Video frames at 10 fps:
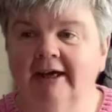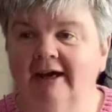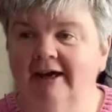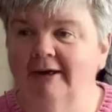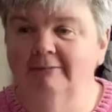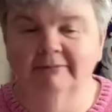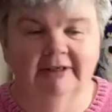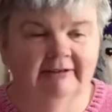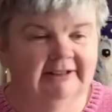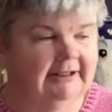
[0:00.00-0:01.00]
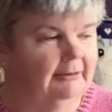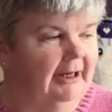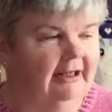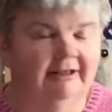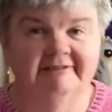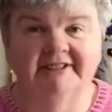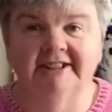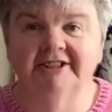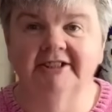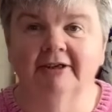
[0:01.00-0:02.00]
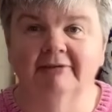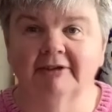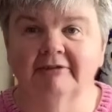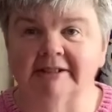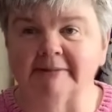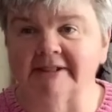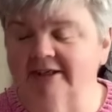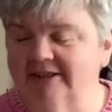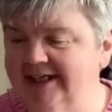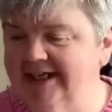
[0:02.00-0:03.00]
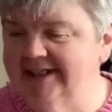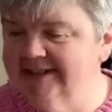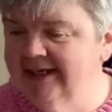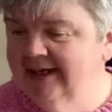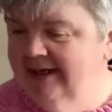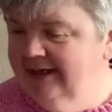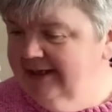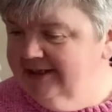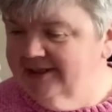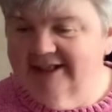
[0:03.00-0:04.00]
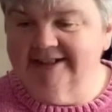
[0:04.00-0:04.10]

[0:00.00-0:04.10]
I did quite a lot of stitching over the Christmas holidays, so let's